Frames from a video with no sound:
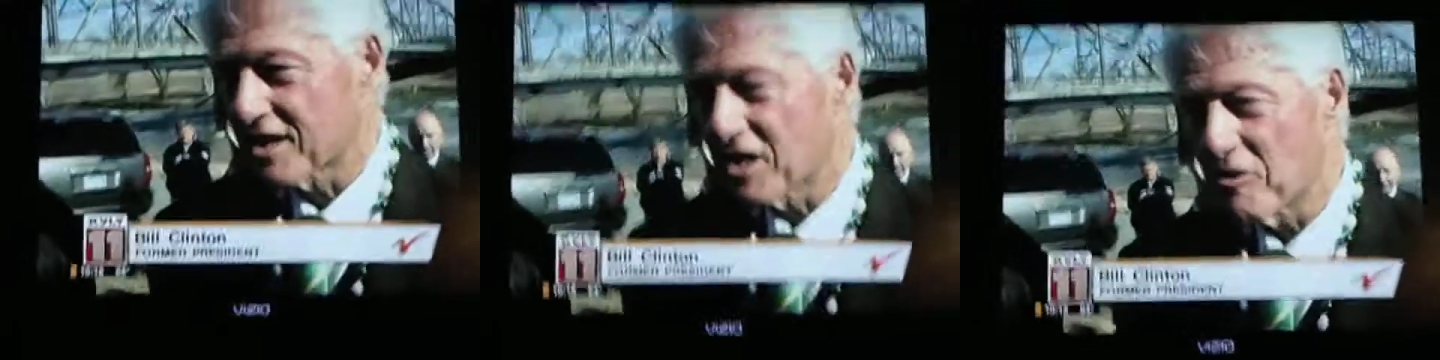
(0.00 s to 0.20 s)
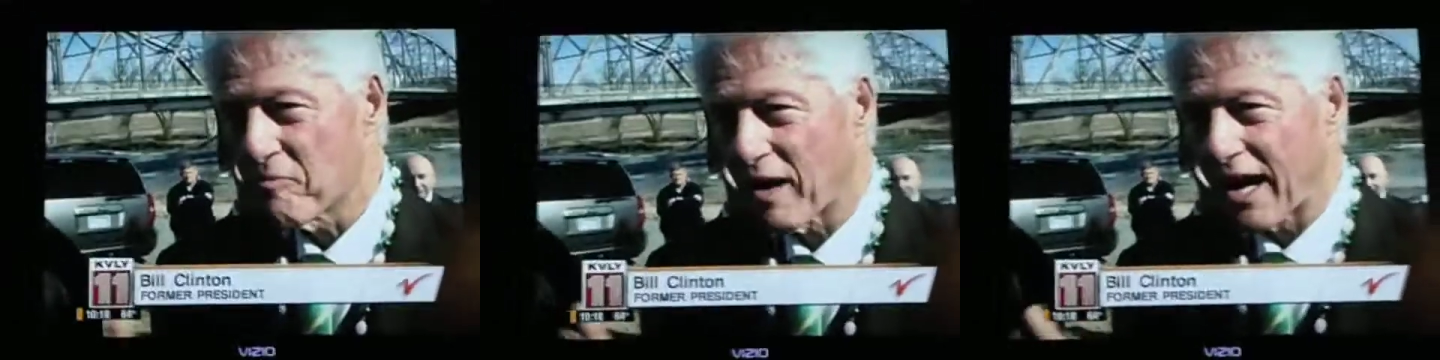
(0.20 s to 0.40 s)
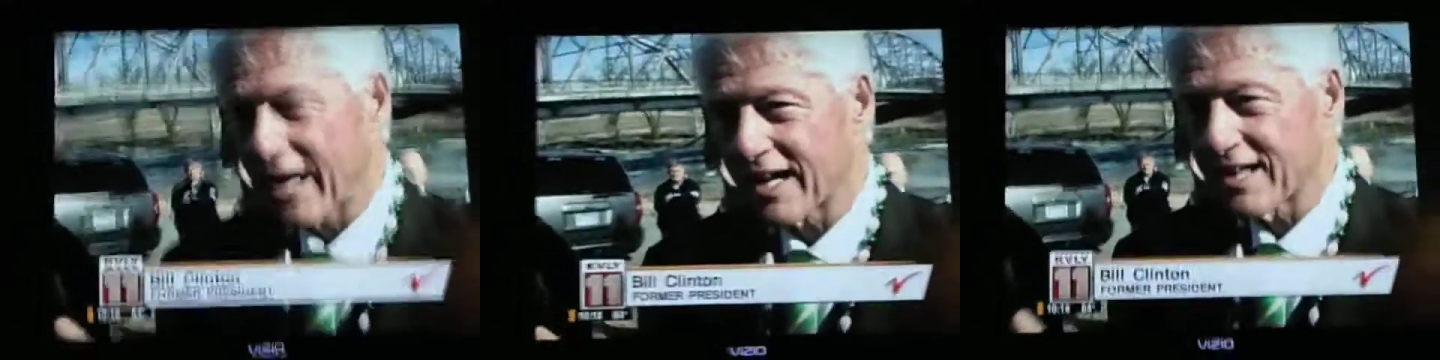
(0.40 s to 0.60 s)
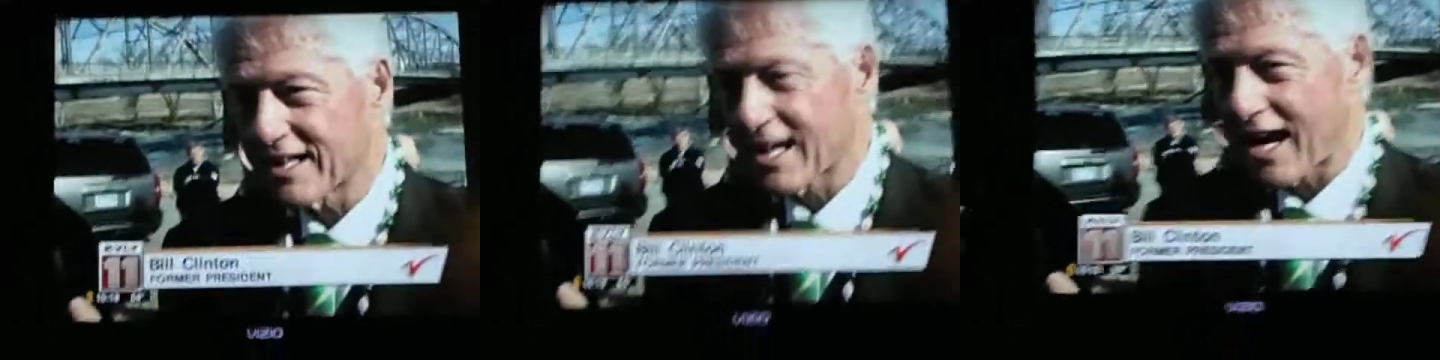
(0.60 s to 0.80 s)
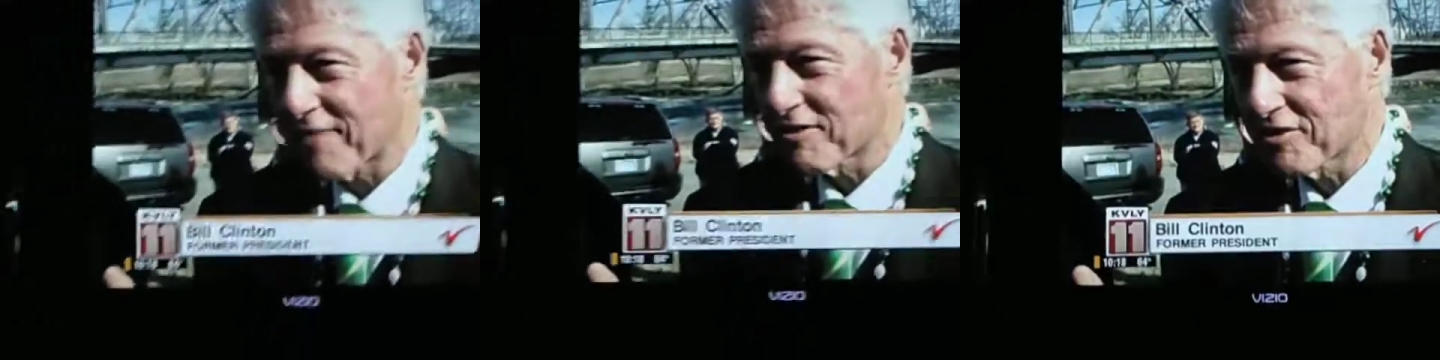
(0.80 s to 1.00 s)
come back in a
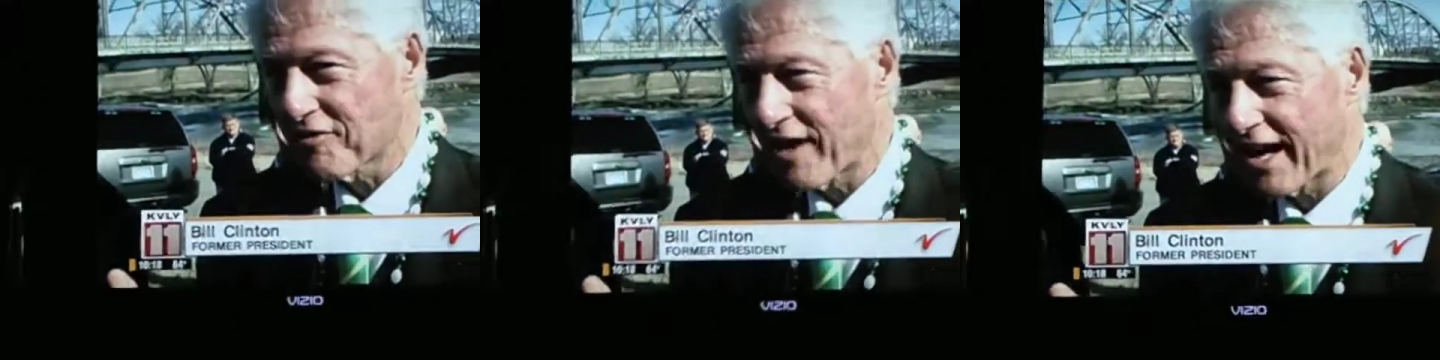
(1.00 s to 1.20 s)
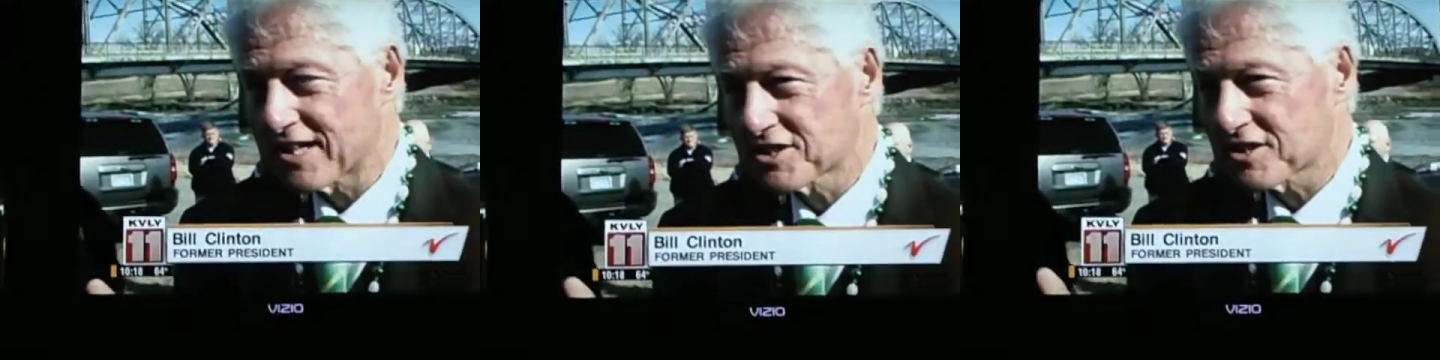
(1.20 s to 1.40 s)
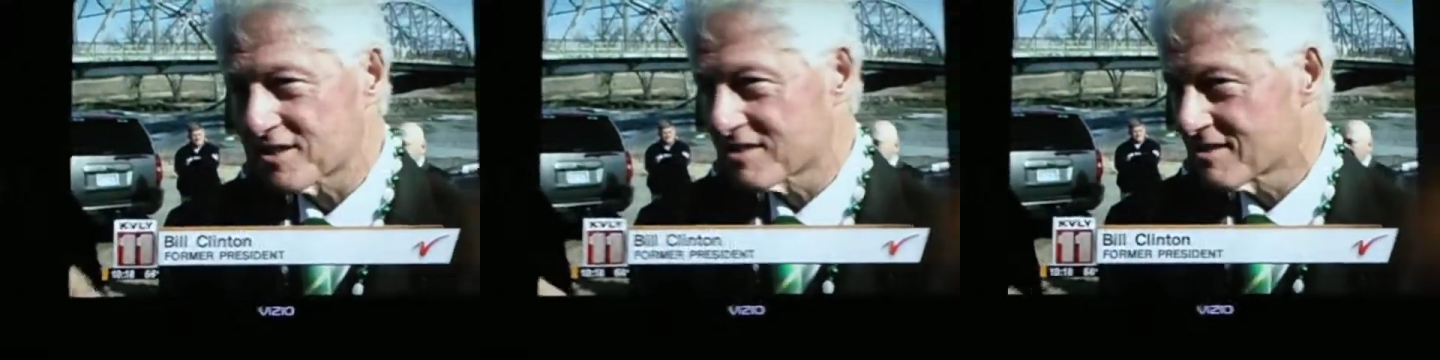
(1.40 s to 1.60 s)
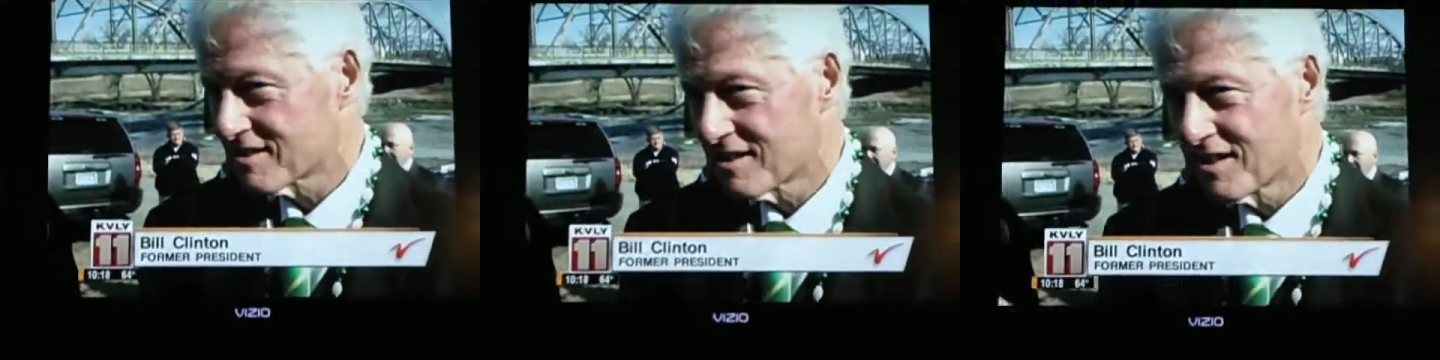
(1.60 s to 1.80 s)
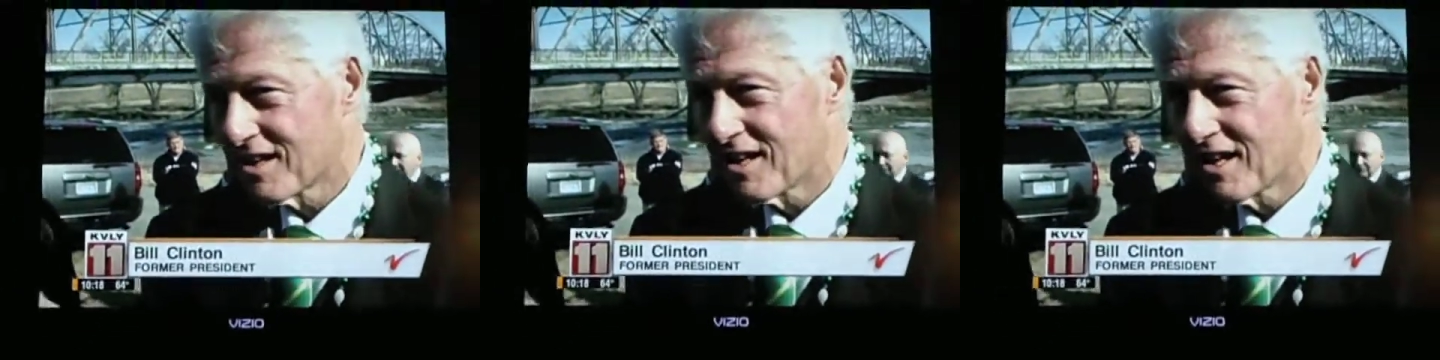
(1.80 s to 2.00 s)
timely fashion
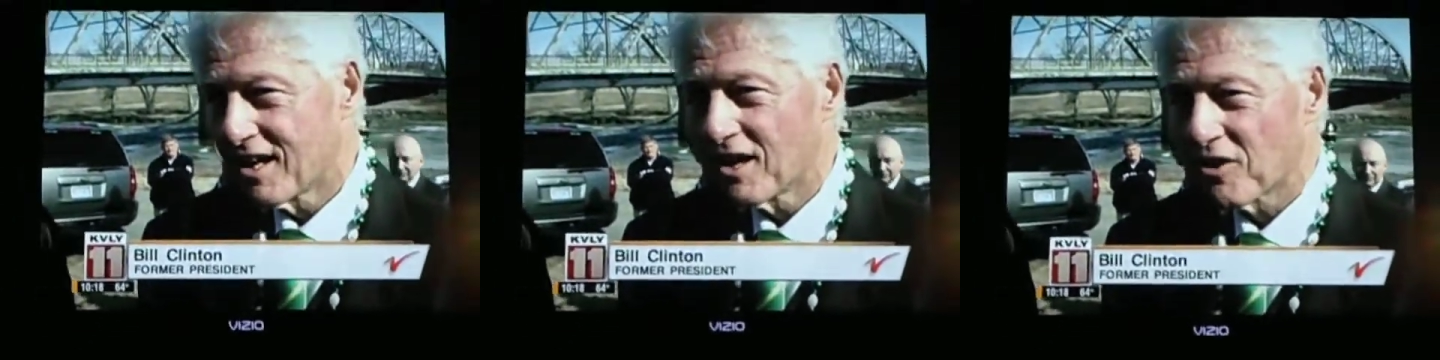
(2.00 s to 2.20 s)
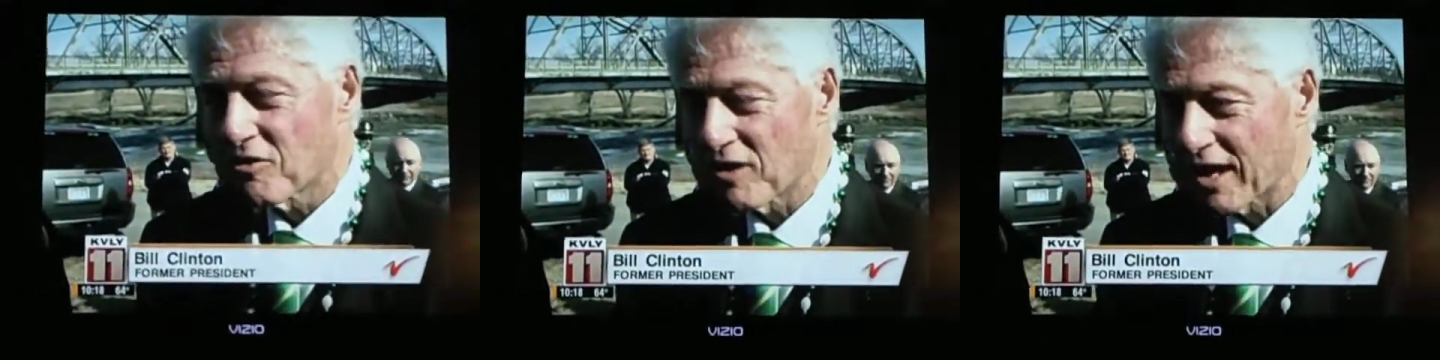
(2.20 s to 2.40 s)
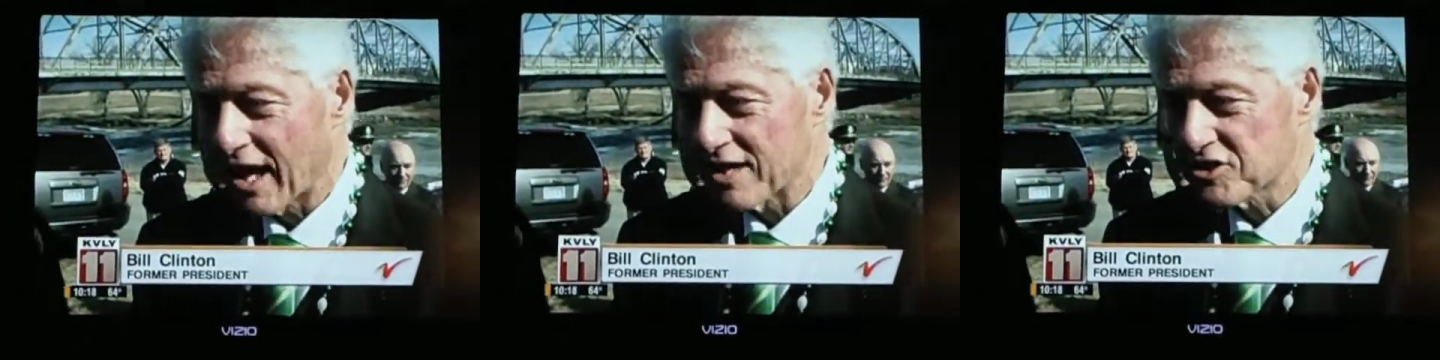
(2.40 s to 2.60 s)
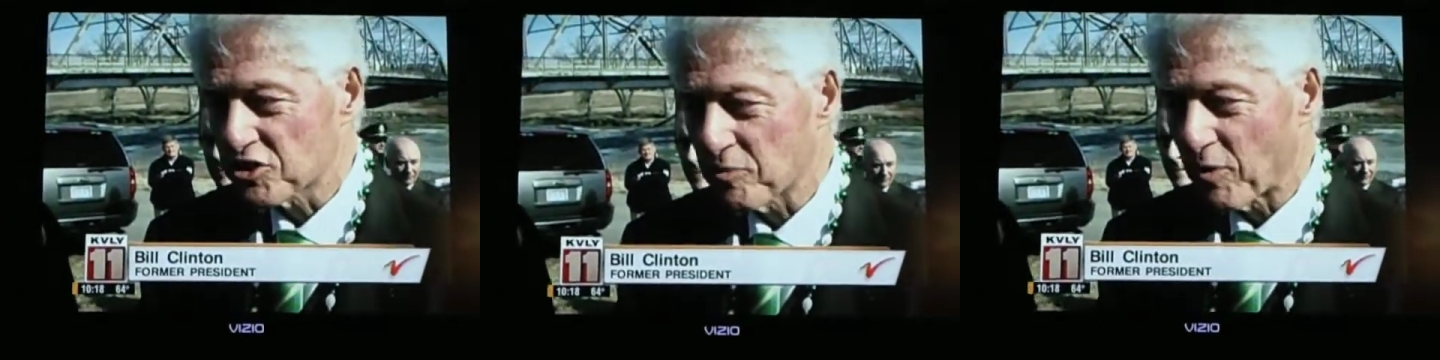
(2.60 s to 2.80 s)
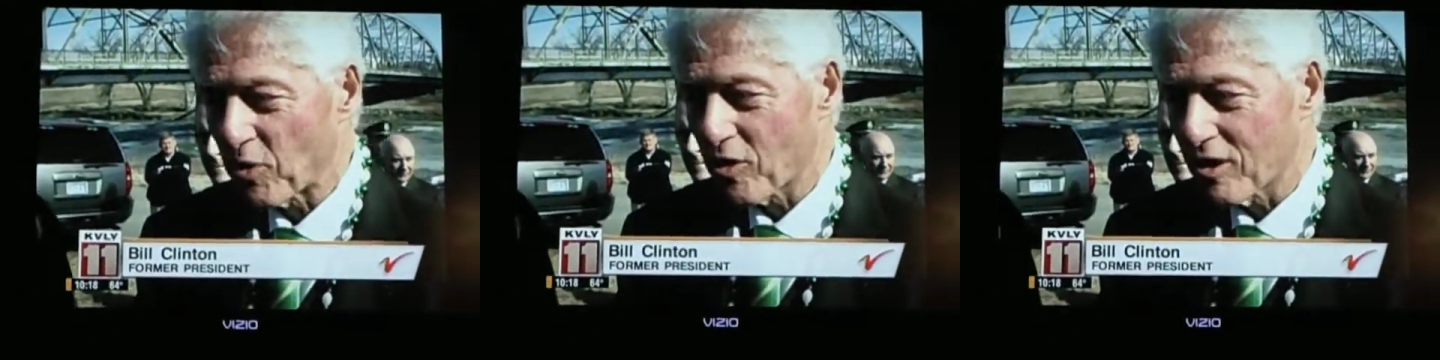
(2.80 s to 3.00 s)
without
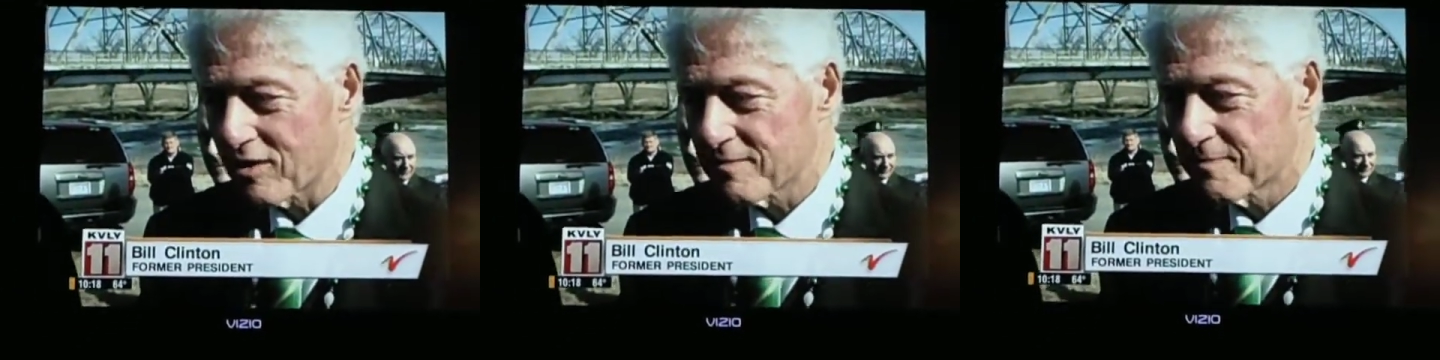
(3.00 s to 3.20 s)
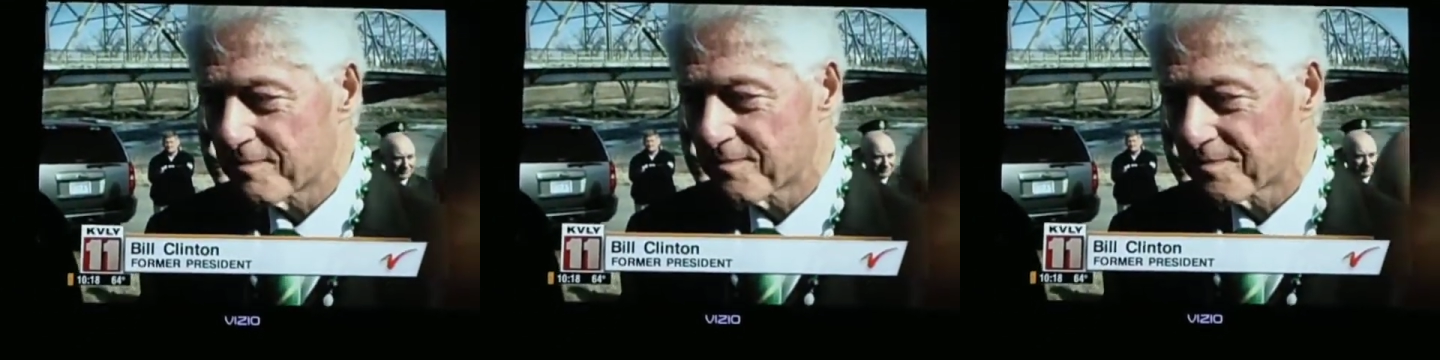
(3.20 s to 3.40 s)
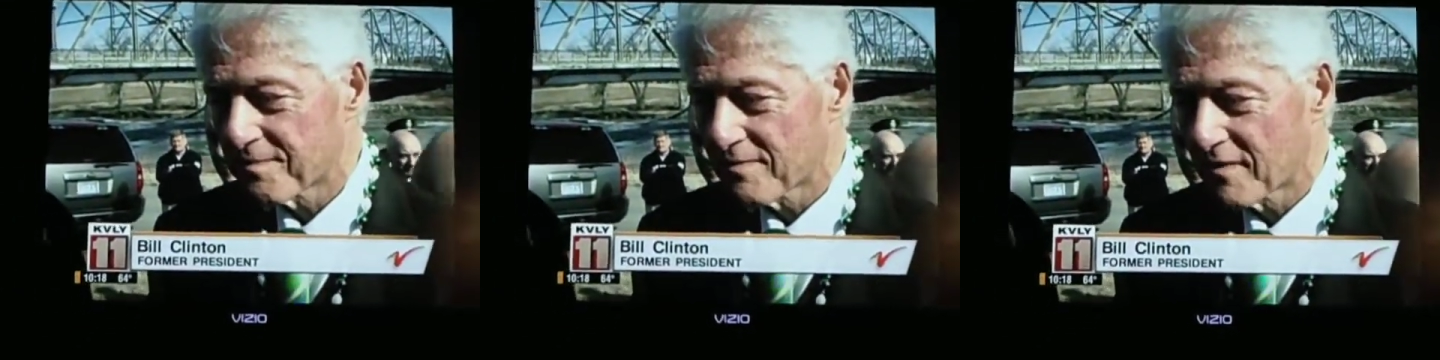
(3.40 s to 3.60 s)
support. Yeah.